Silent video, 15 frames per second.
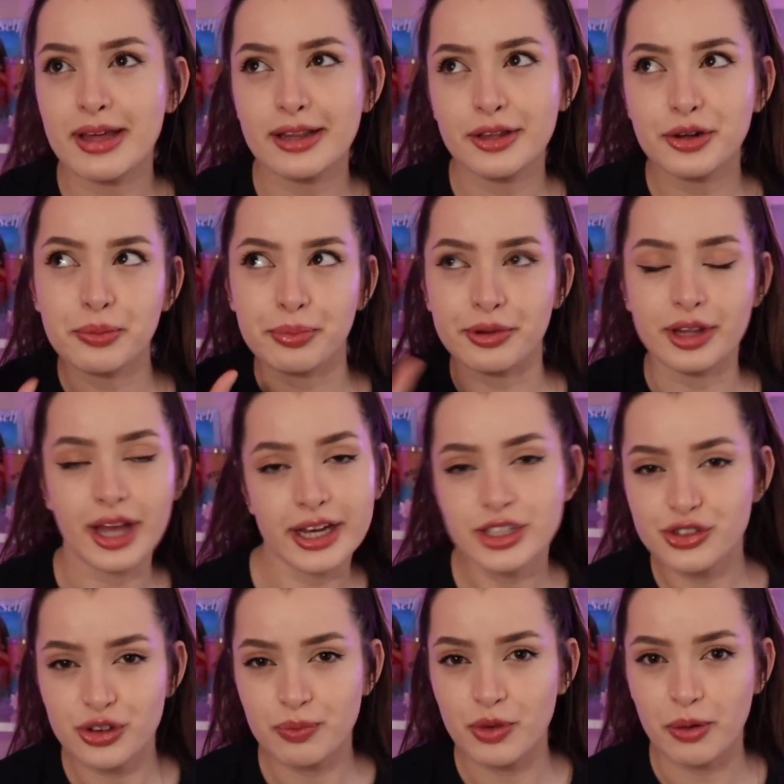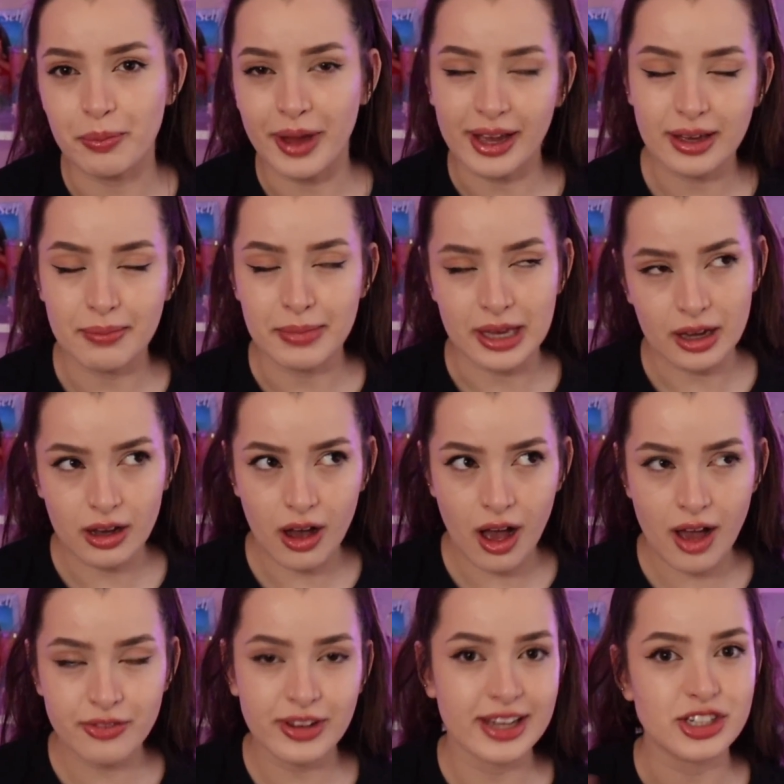a little blush from Rebecca
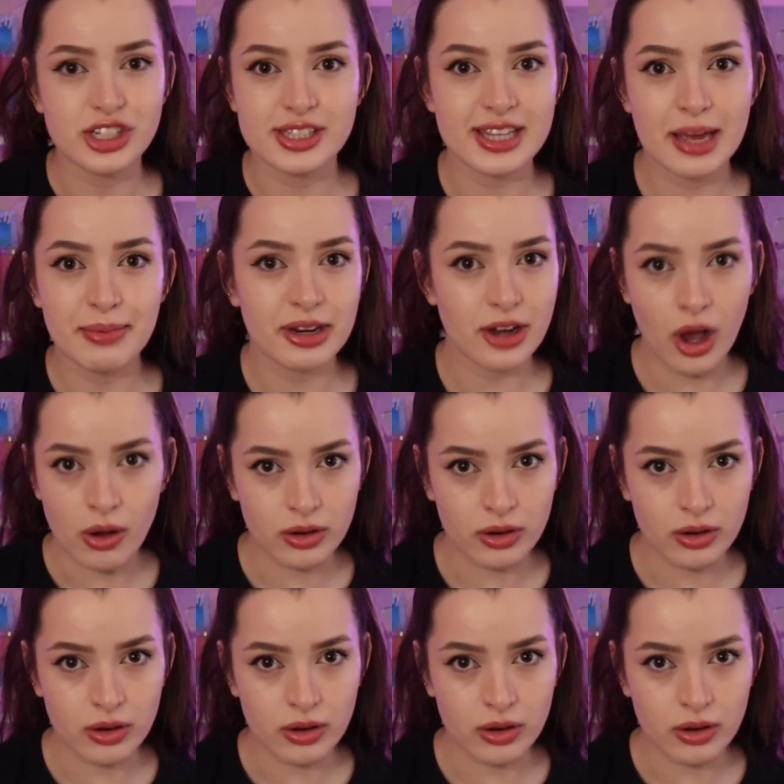Minkoff? Like, just let me know,